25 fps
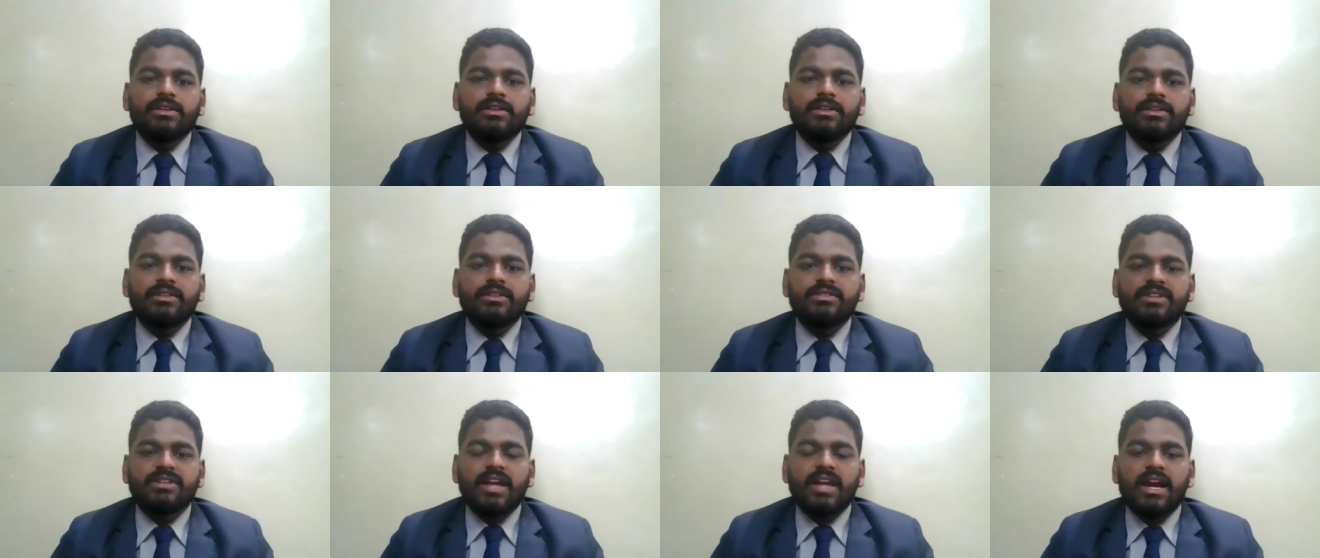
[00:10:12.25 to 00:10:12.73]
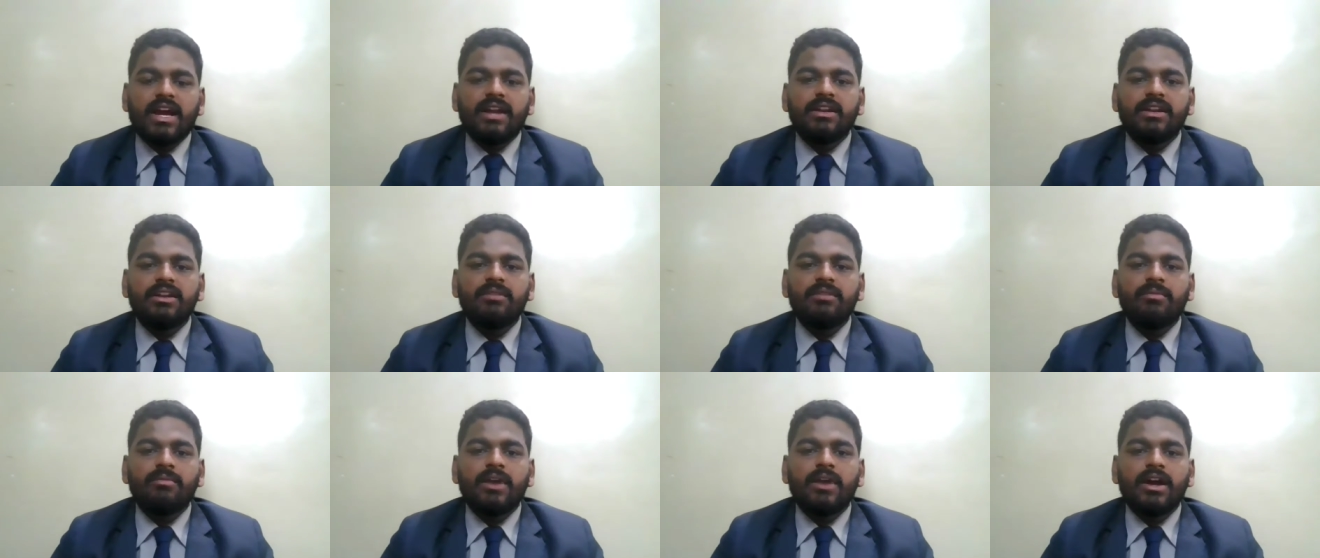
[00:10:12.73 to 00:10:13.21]
The
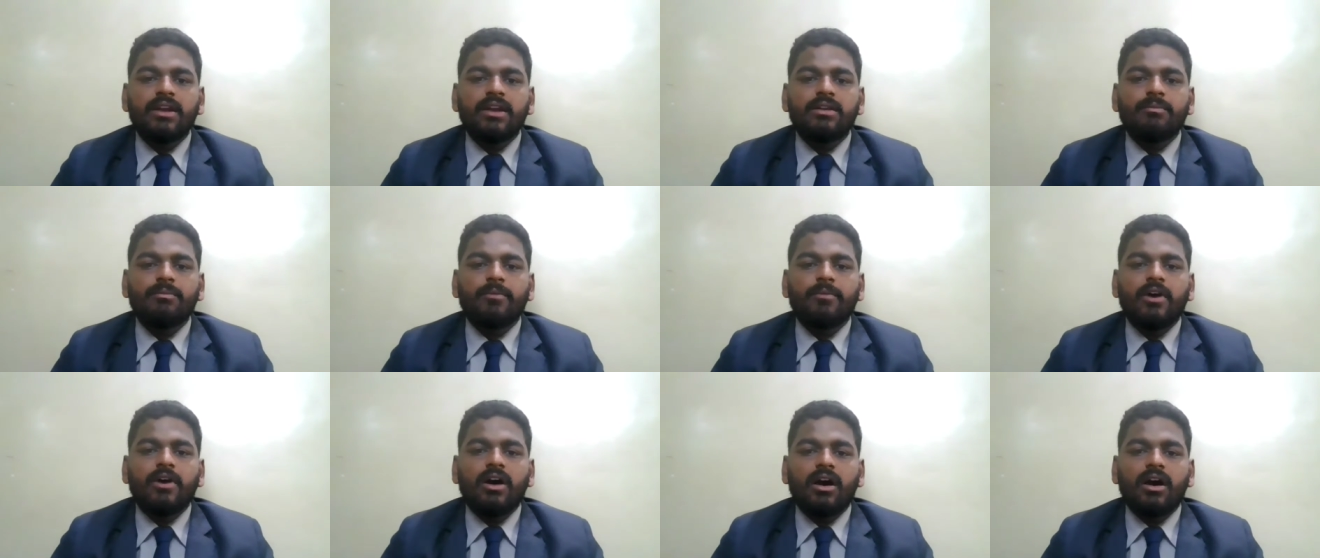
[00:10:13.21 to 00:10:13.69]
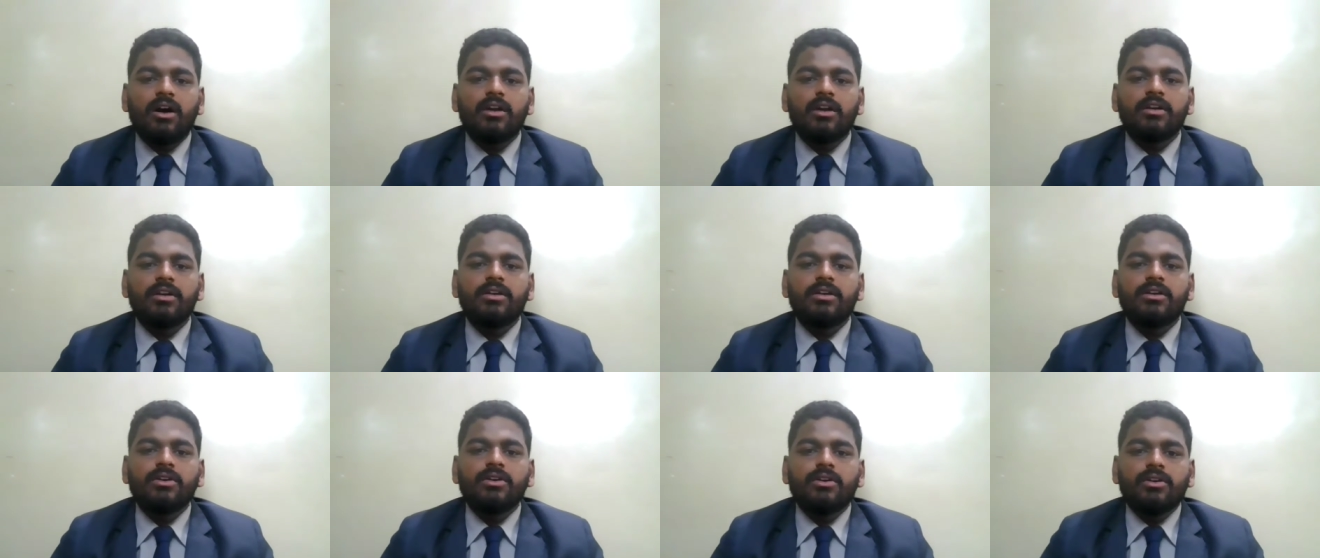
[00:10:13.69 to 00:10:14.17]
standard
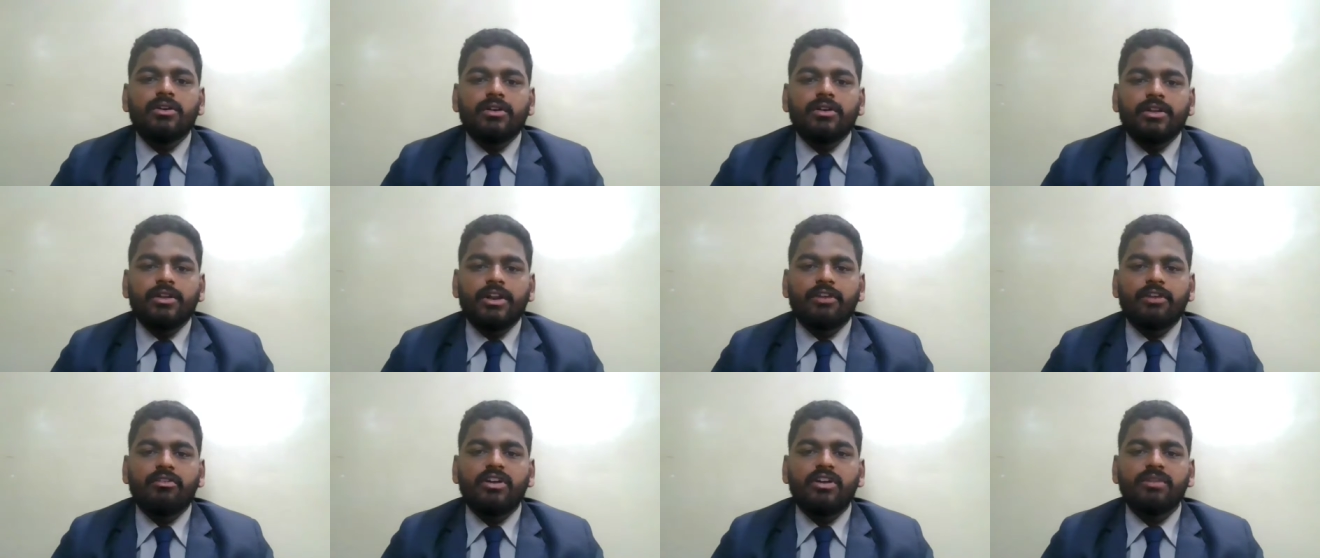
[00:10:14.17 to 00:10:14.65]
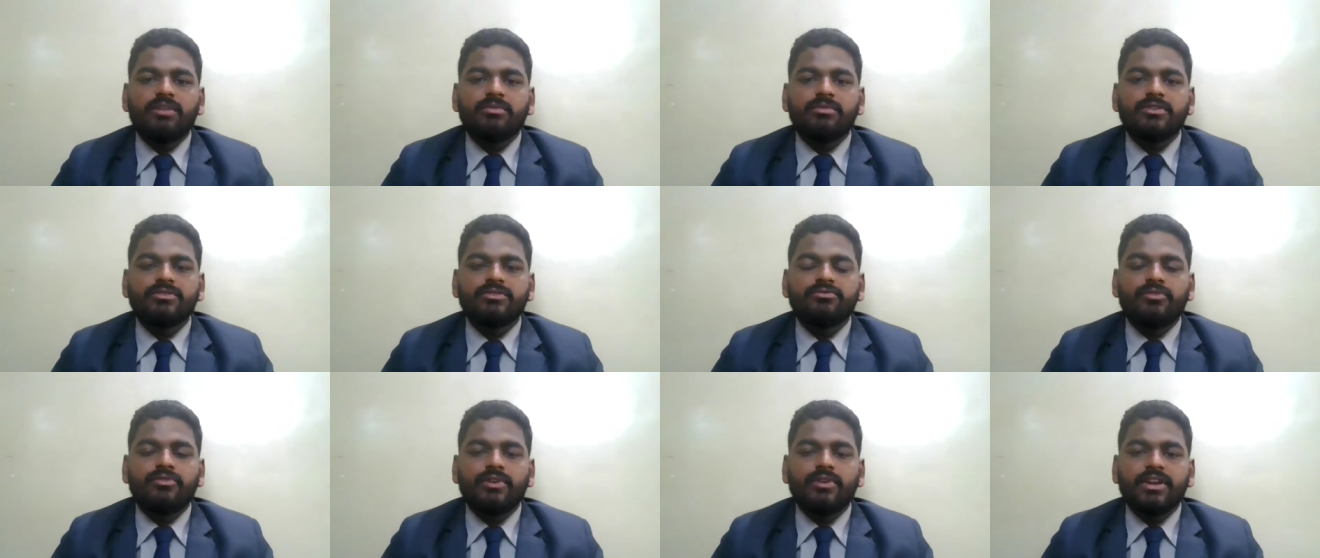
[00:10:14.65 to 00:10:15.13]
manpower
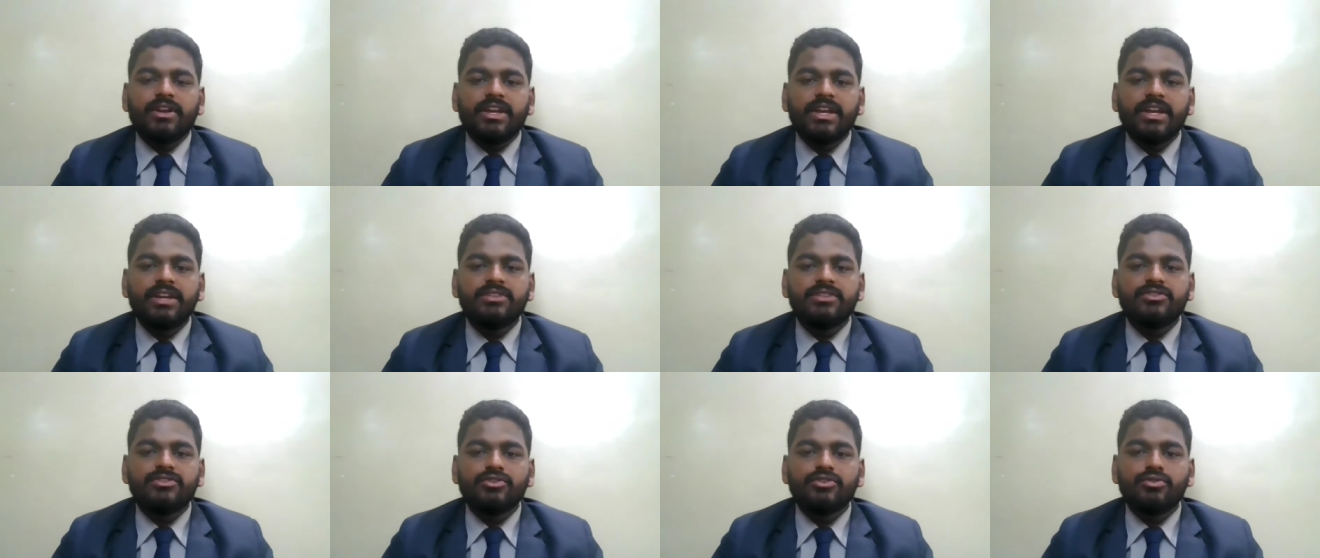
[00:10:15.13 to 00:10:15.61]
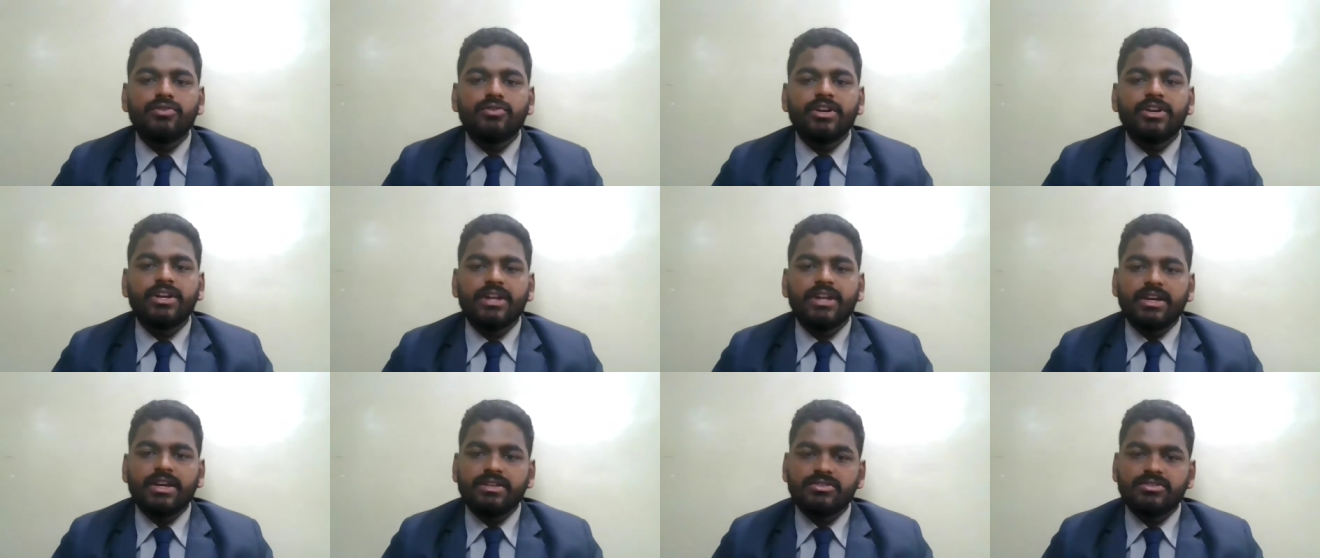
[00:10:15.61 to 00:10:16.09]
requirements for each
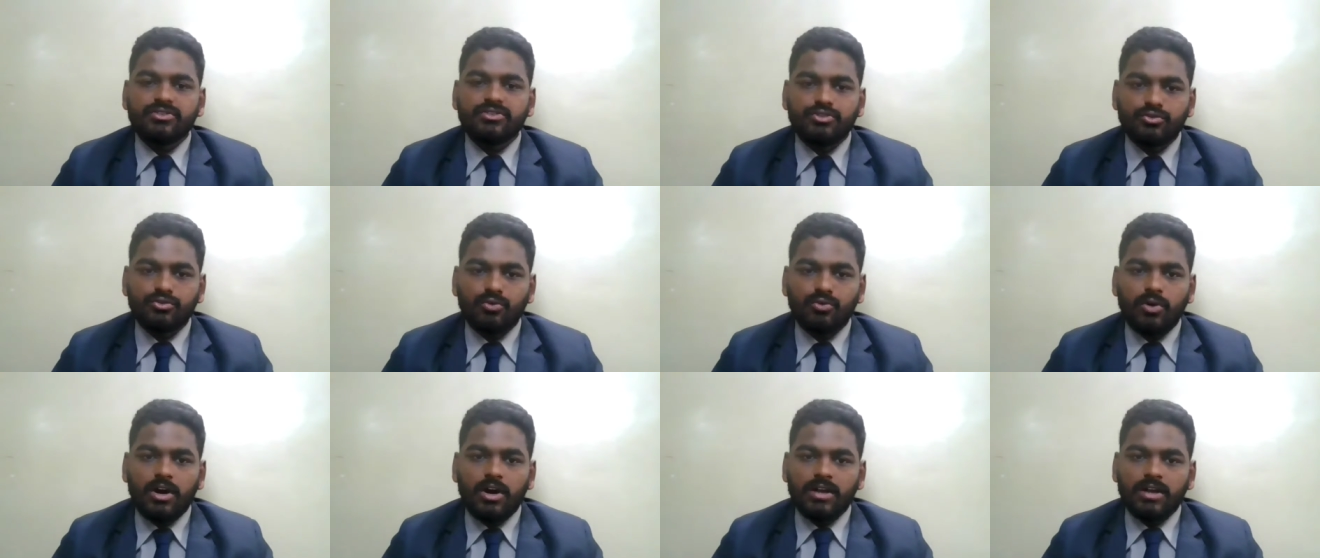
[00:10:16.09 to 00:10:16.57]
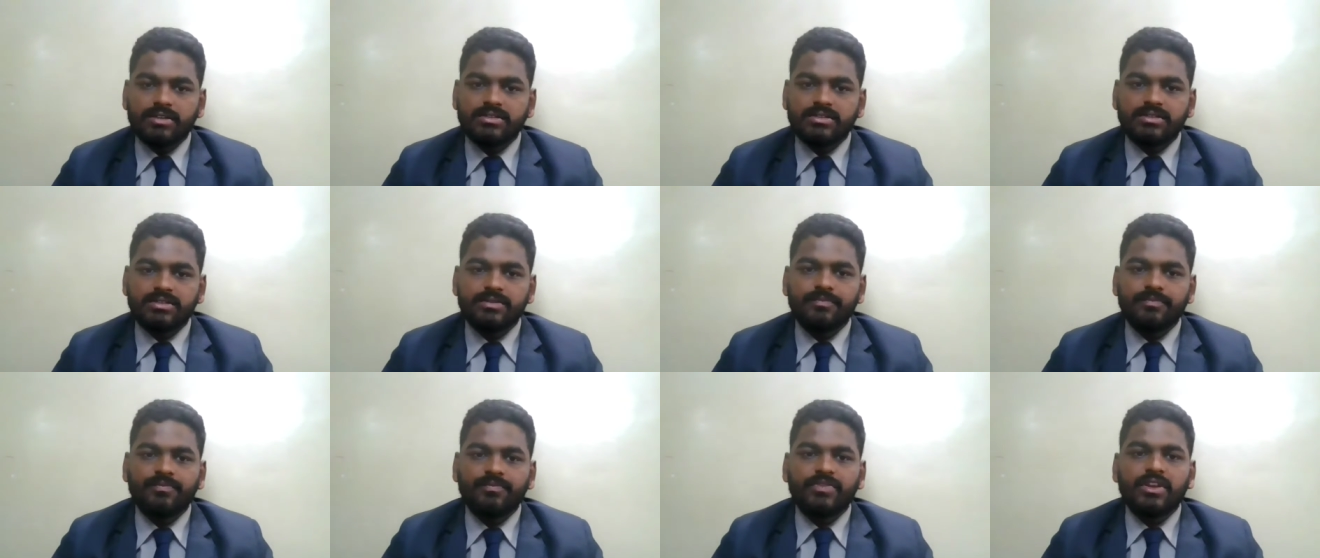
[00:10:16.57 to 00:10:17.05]
unit is 2
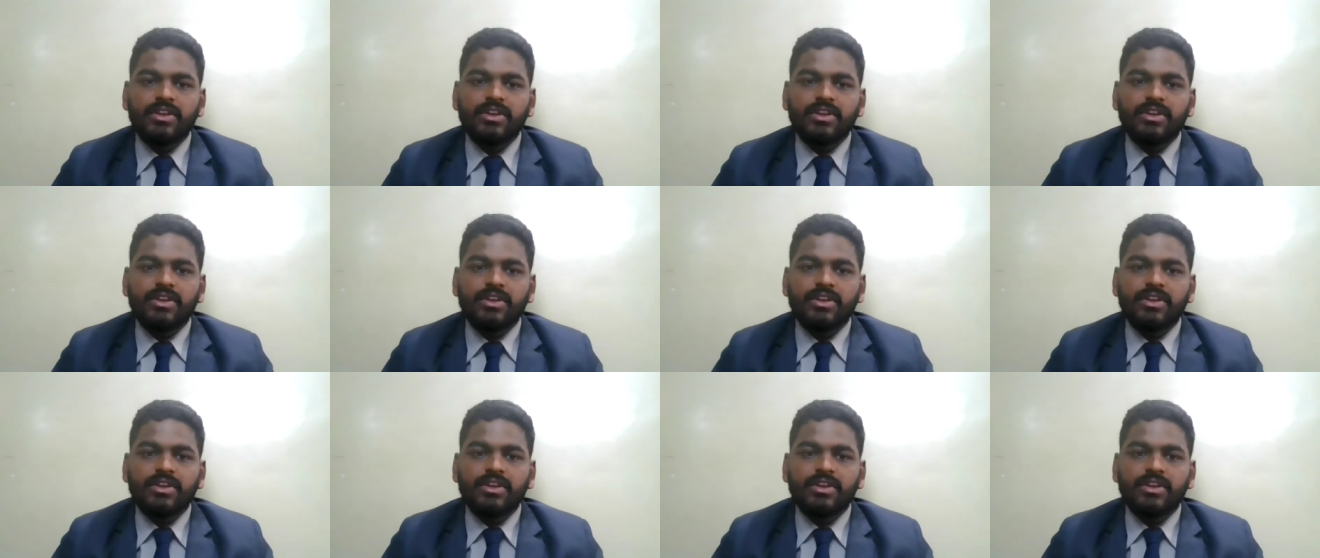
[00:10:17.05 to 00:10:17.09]
hours.